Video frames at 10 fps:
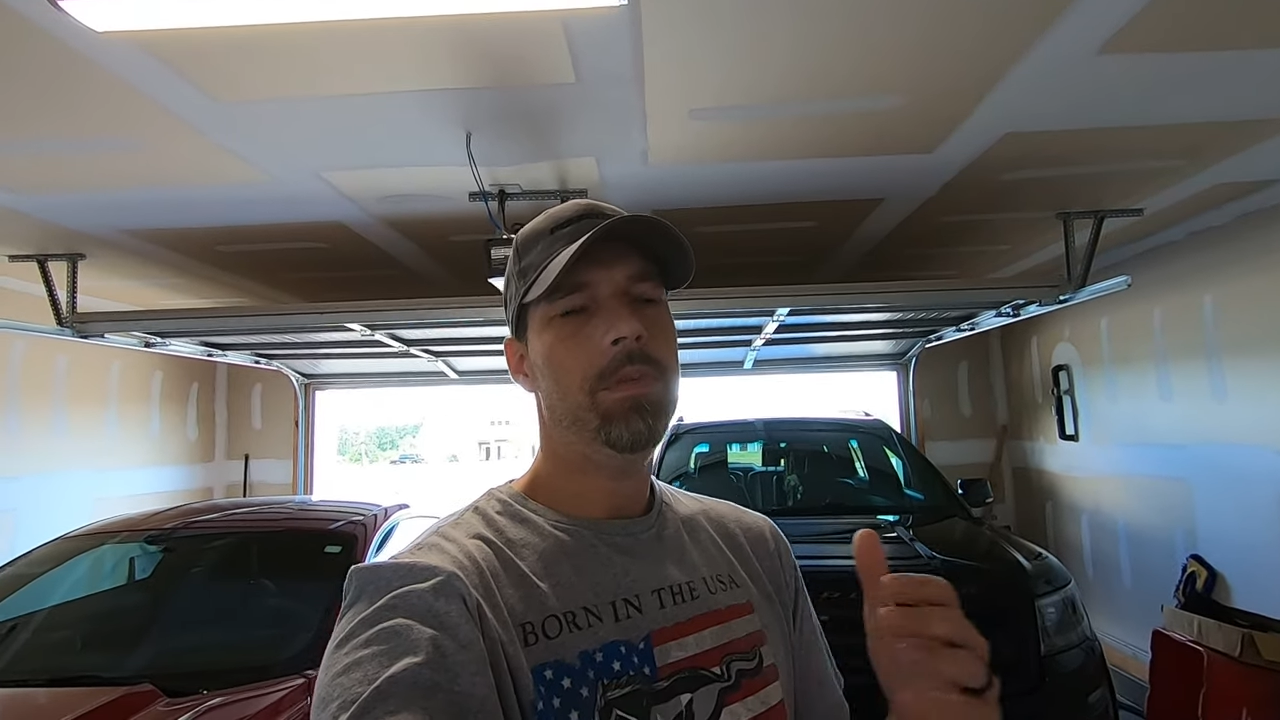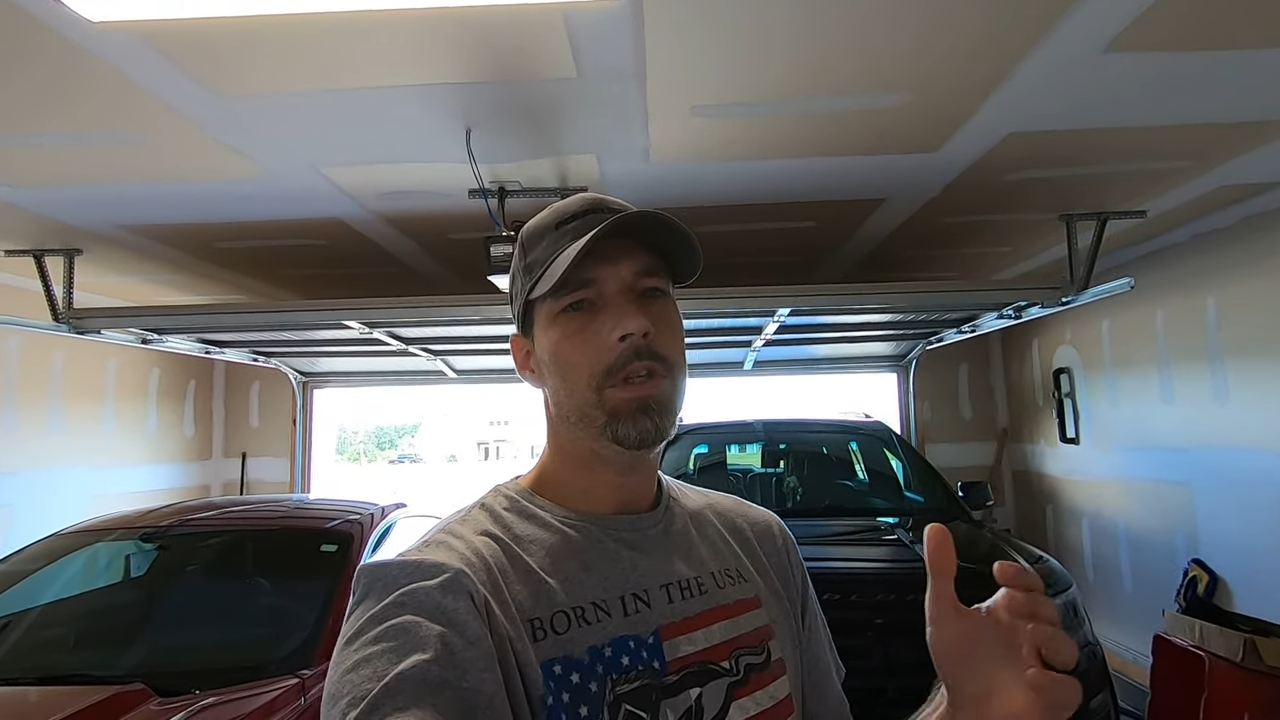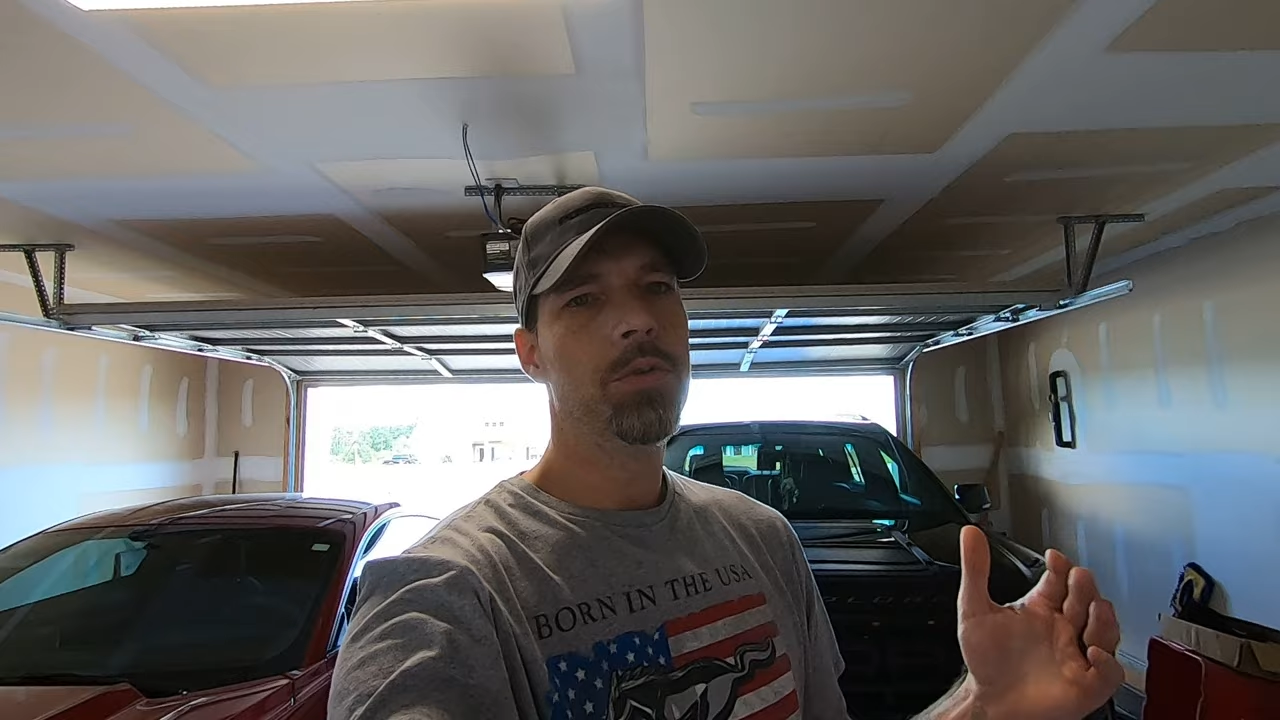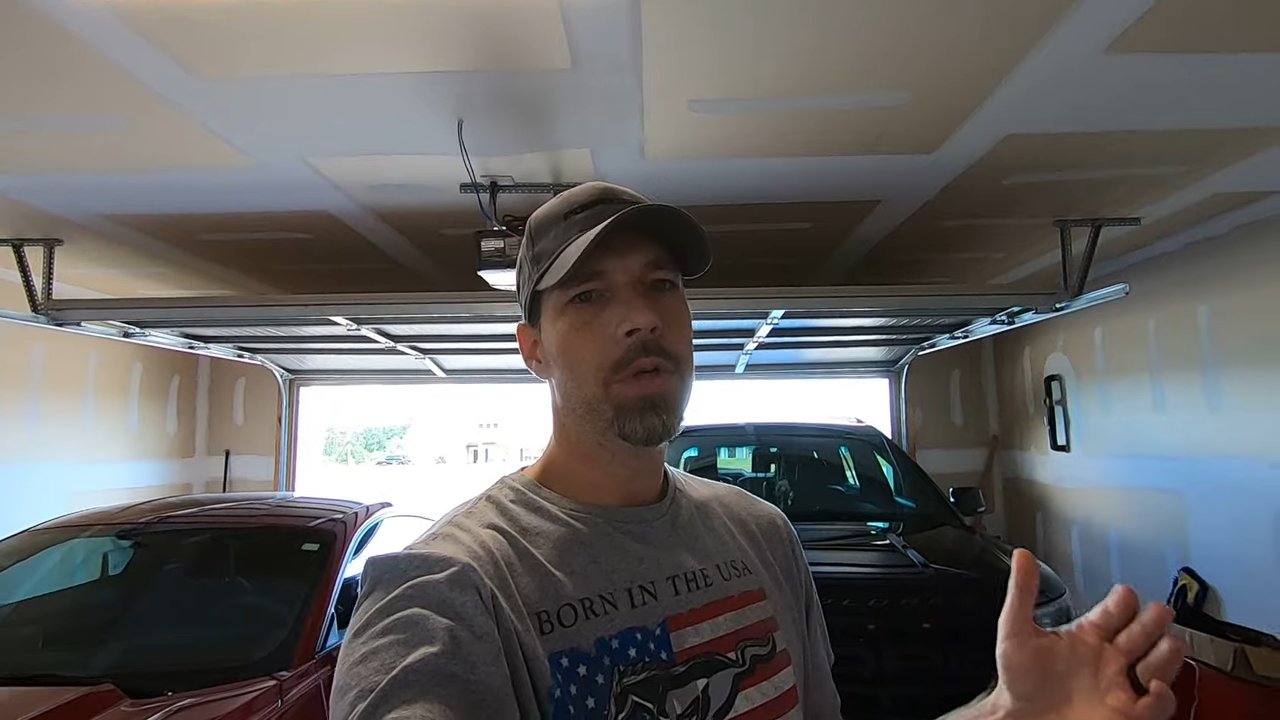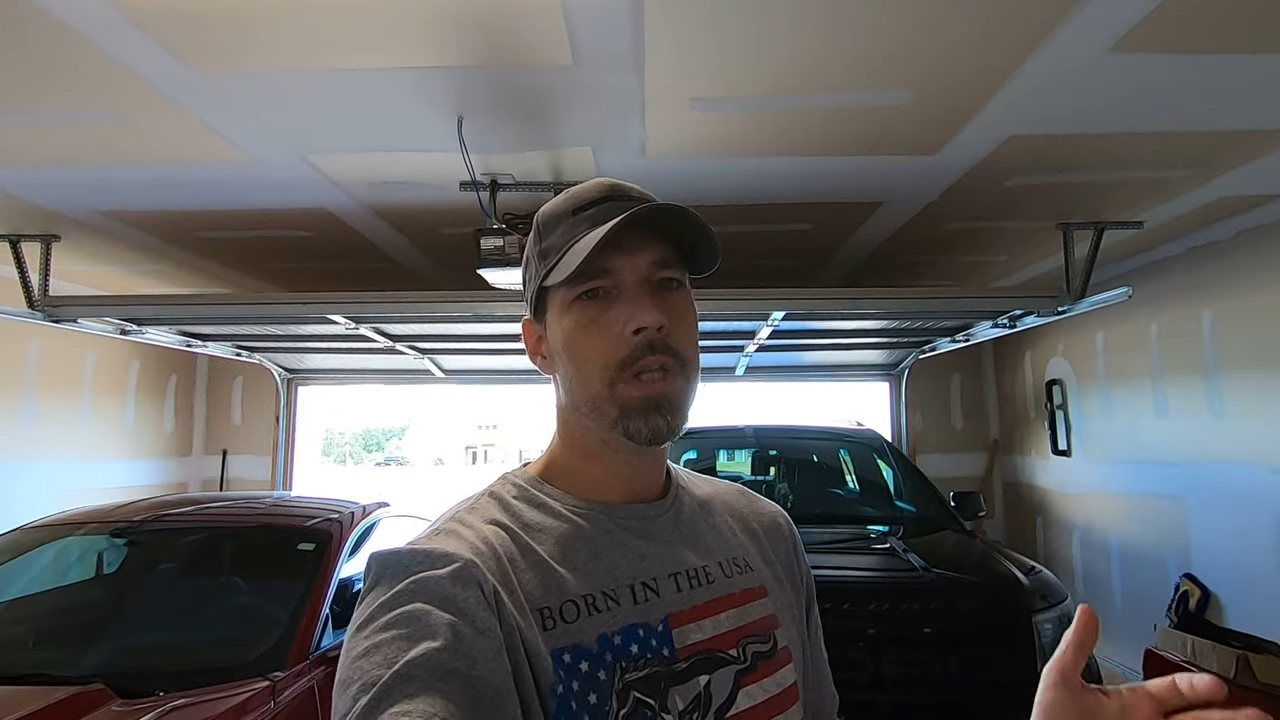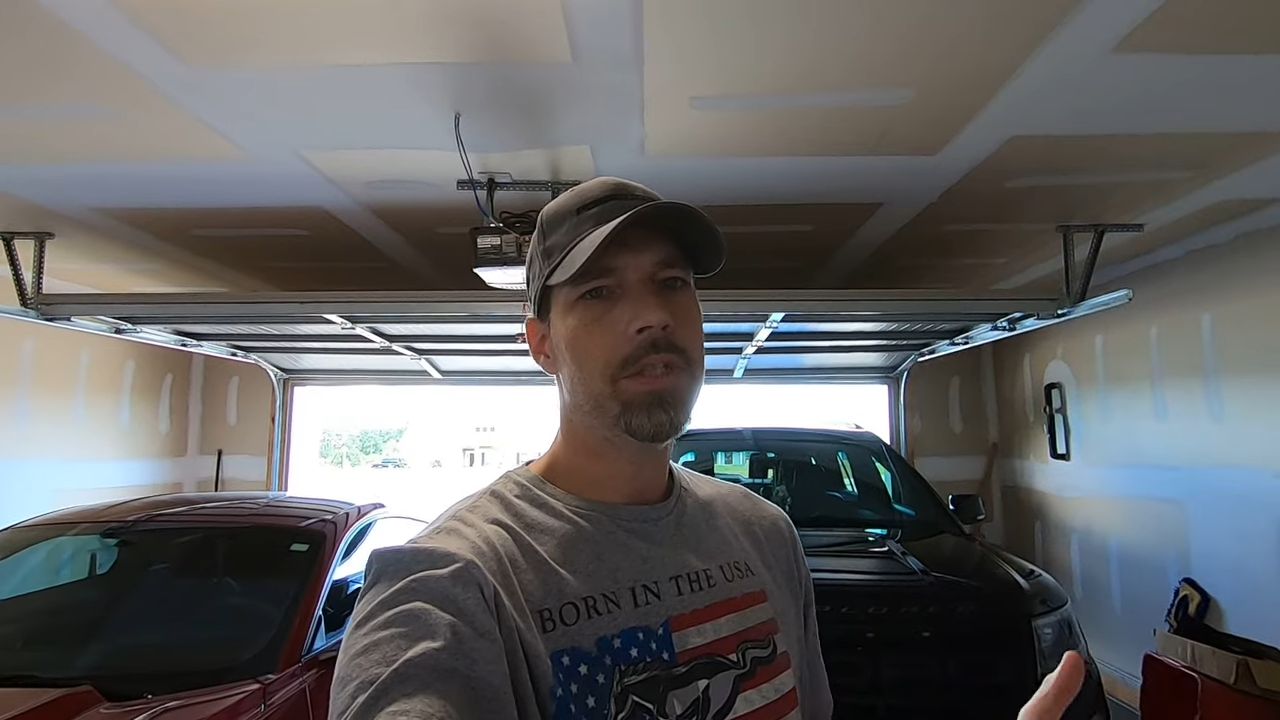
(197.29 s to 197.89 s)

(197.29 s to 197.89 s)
the grill